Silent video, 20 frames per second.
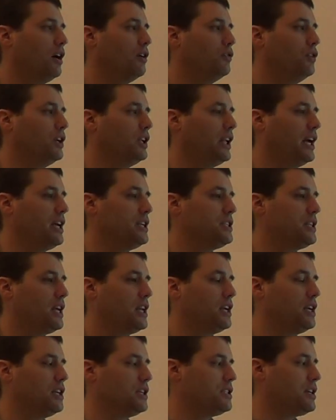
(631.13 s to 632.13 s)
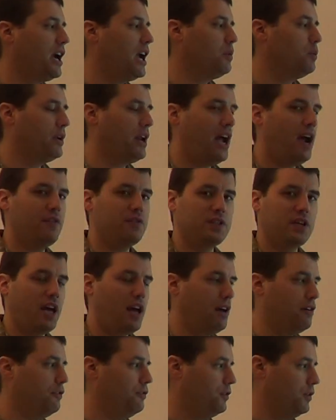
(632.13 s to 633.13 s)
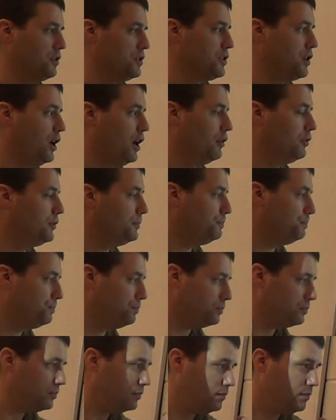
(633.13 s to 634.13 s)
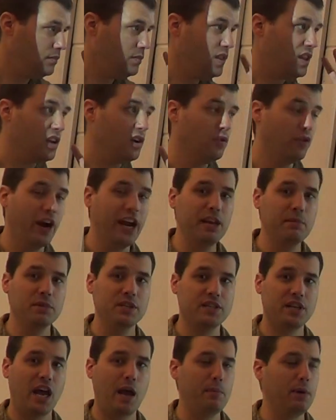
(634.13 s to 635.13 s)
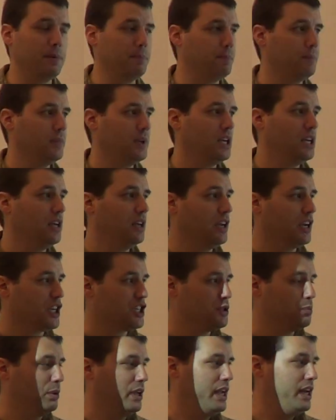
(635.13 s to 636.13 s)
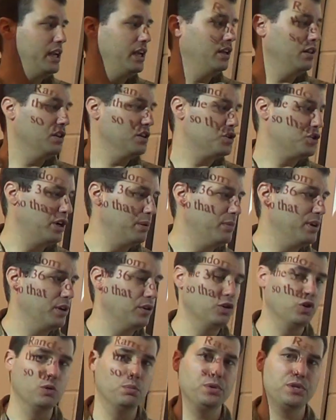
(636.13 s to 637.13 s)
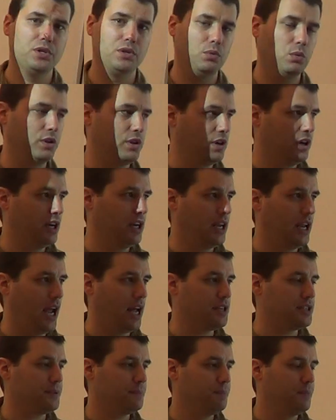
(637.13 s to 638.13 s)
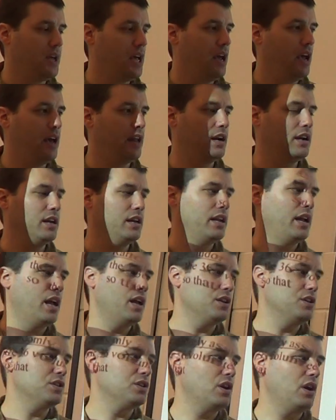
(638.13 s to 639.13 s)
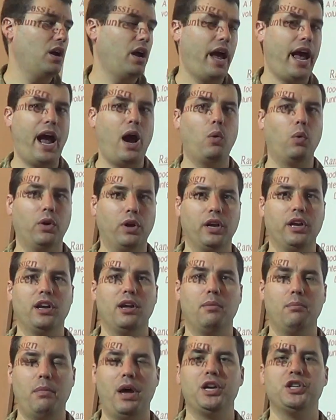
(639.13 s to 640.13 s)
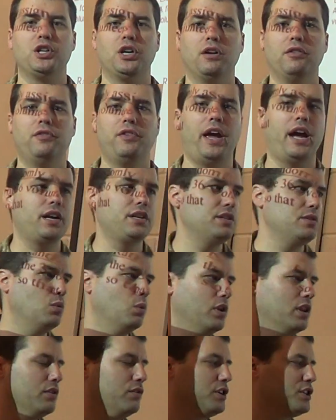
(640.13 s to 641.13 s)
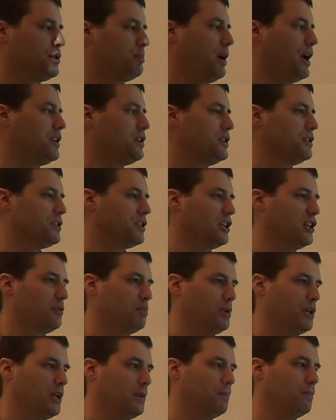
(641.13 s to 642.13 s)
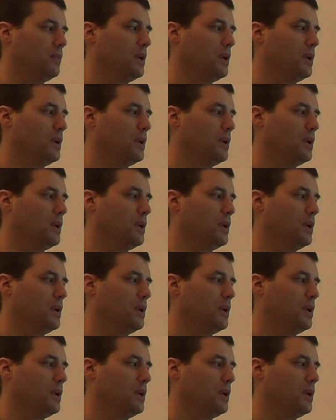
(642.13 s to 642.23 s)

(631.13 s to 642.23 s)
Realize that a design would have to have, first off, random assignment, explaining the treatment groups, what they're going to get, and in the end, how we're going to measure effect, what the response is going to be.